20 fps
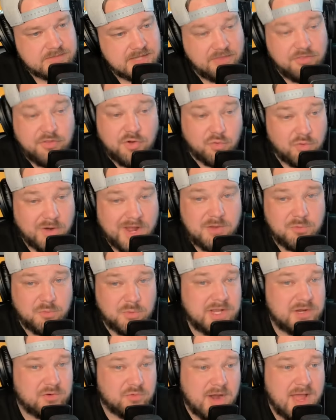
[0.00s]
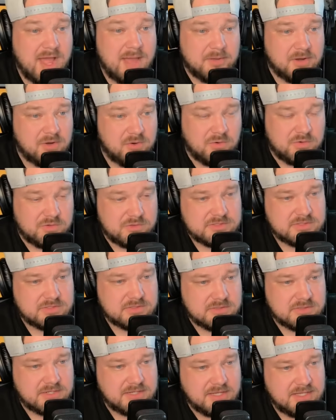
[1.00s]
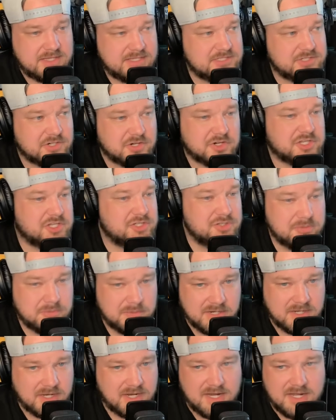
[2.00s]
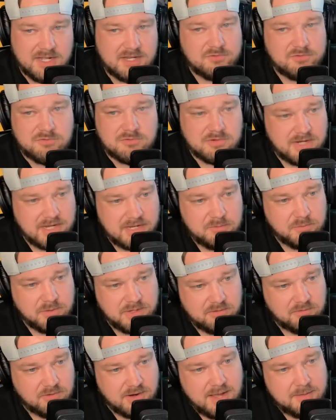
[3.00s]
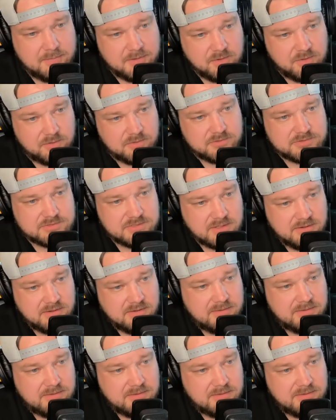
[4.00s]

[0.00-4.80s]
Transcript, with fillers: And they're right wing rabbit holes. Okay. These are QAnon right wing rabbit holes.